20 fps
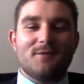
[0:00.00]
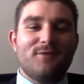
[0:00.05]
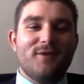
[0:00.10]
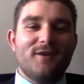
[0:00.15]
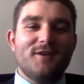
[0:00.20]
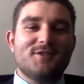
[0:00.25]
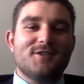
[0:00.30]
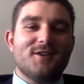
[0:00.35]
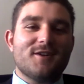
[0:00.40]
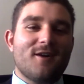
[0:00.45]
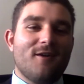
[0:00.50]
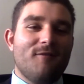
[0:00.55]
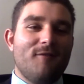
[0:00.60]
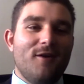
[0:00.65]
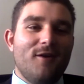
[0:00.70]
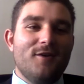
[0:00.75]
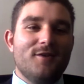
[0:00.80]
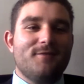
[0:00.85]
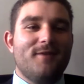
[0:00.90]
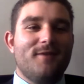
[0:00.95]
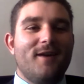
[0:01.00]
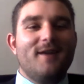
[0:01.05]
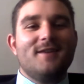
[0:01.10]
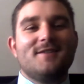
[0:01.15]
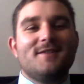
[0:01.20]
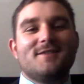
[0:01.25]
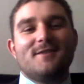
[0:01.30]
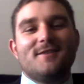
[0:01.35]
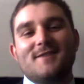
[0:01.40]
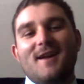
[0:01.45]
sure Carmelo's married,
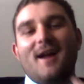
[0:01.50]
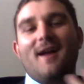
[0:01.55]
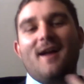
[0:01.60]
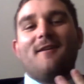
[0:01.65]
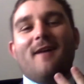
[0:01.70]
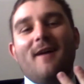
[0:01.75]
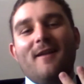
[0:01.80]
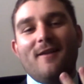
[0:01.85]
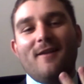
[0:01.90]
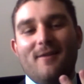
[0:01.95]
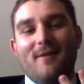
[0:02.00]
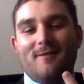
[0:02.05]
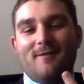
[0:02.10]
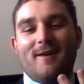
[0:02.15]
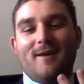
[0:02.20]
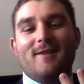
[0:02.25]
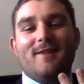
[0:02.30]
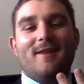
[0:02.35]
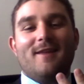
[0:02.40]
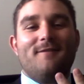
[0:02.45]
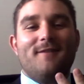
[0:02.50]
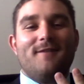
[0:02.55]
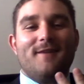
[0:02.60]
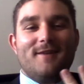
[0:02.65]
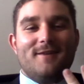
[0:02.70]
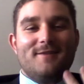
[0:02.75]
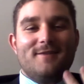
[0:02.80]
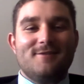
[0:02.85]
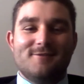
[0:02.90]
so he's got another ring on that finger too.